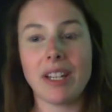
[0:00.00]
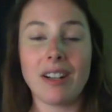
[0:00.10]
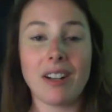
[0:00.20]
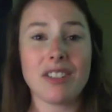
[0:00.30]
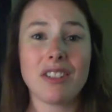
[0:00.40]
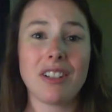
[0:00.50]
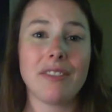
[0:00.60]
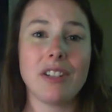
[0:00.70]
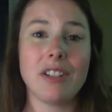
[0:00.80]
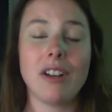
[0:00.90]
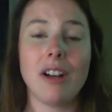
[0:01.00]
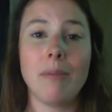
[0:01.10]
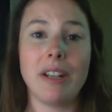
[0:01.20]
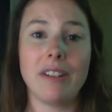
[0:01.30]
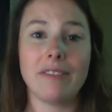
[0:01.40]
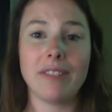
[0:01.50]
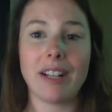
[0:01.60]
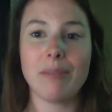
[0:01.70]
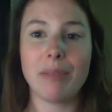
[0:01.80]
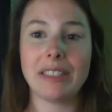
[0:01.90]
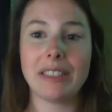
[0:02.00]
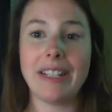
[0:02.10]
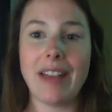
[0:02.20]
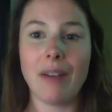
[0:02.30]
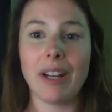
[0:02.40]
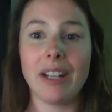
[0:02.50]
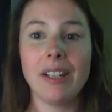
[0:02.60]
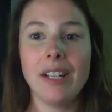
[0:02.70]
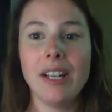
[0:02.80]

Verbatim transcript: it also gives you a bit of flexibility that way.